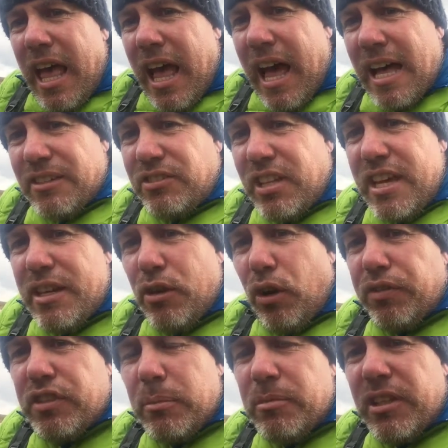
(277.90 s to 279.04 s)
has taken
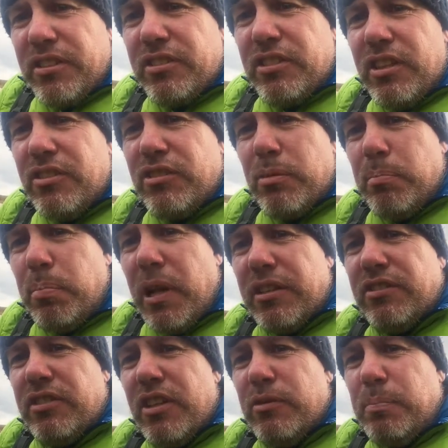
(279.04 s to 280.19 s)
off some distance,
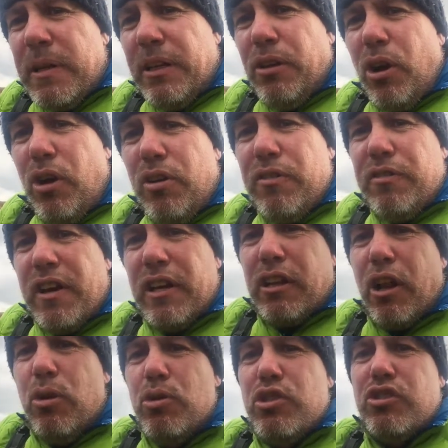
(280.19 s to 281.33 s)
plus there's been a lot of
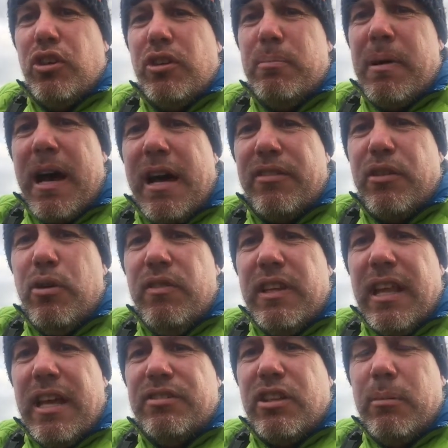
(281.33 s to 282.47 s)
closures on the path over the
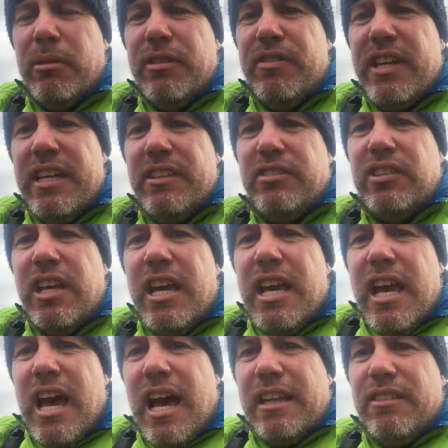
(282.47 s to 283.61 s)
last couple of years,
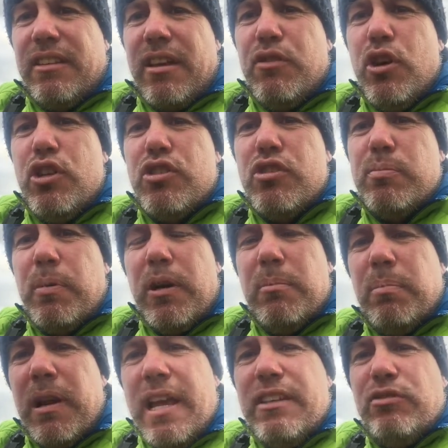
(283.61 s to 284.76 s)
and diversions put in
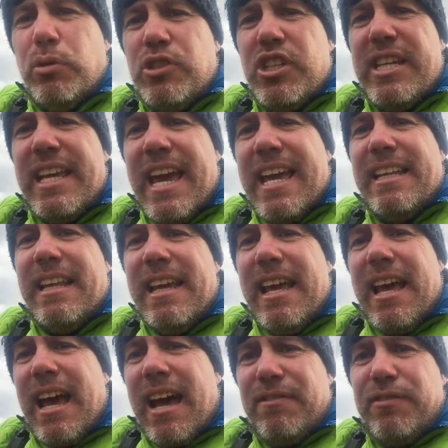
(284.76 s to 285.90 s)
place, which again
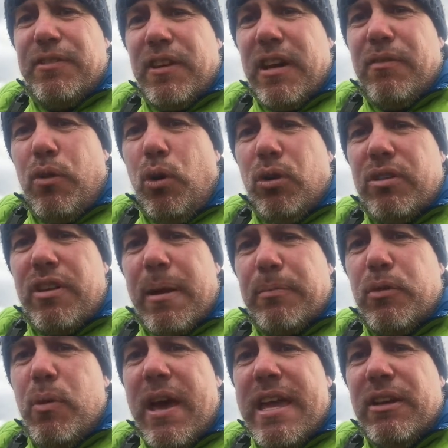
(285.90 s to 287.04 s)
have all crept
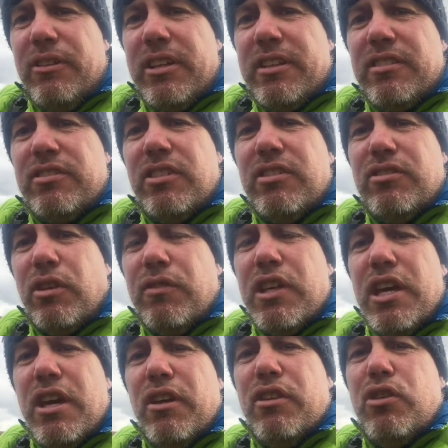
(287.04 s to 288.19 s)
away on the distance of
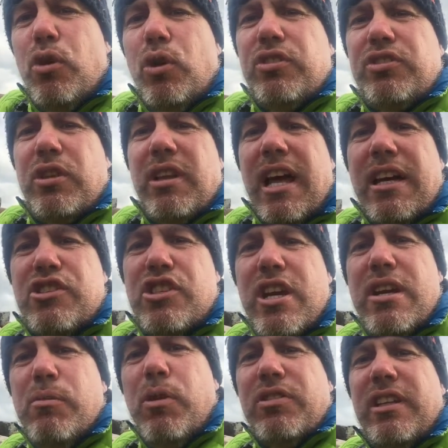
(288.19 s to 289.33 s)
the course. So last year
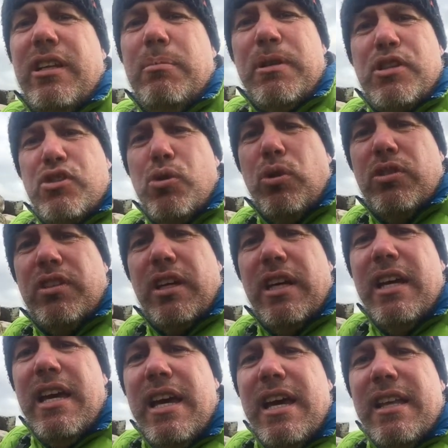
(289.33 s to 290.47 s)
it was a little bit shorter
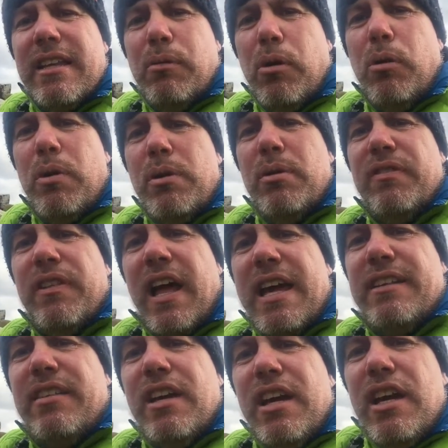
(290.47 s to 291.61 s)
than what we would have
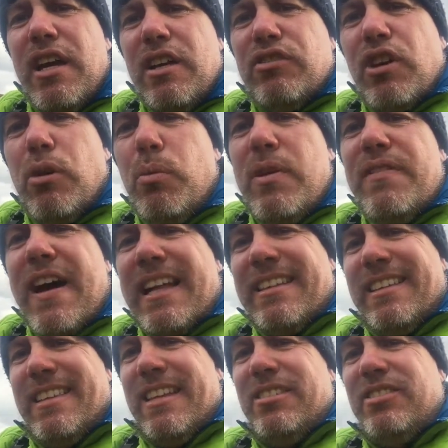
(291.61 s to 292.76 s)
liked, so we've
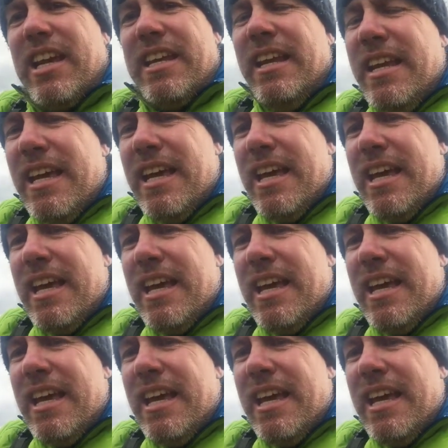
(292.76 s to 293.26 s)
added this in,